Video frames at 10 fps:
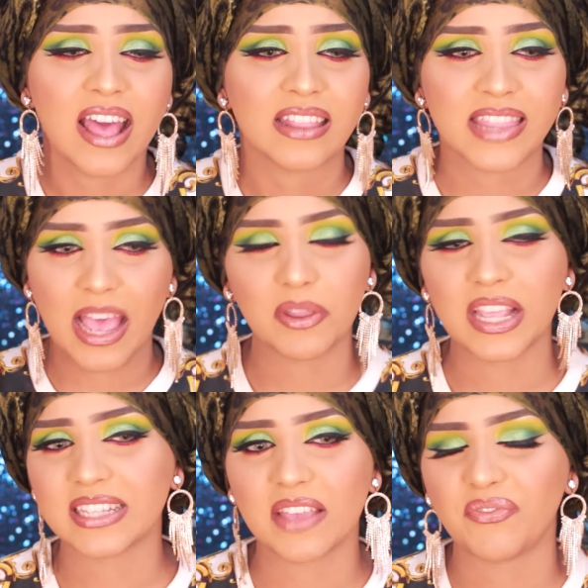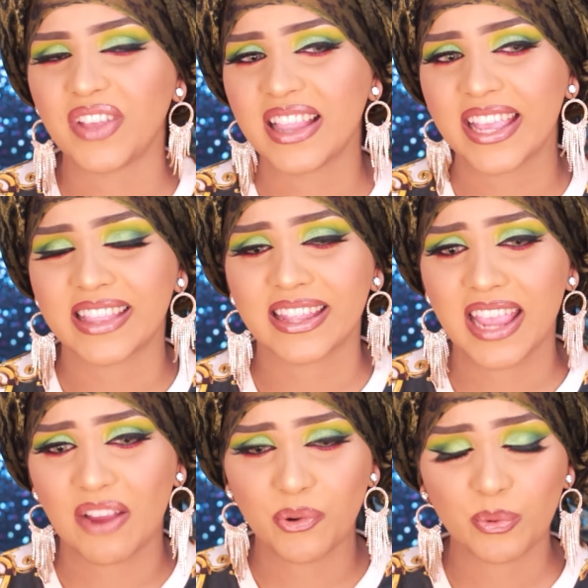nowadays I feel like that
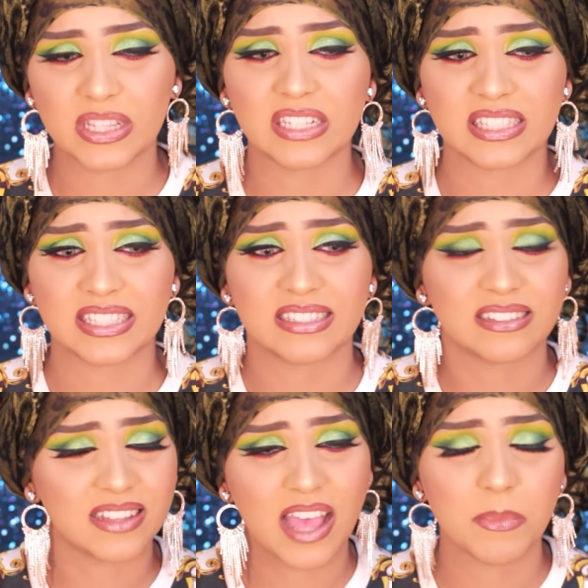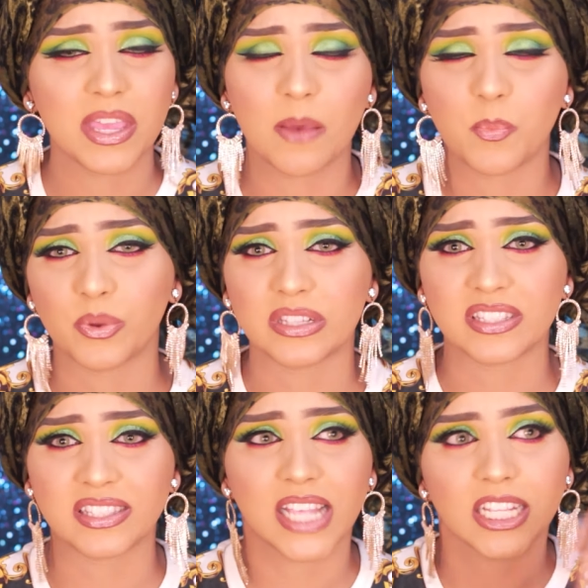everyone is coming up with
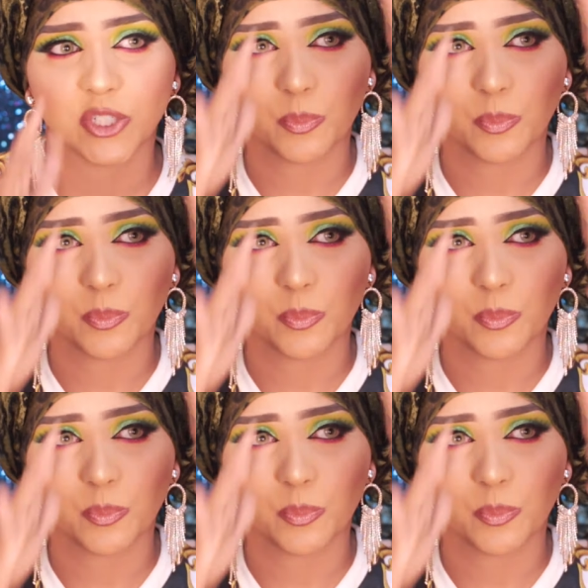such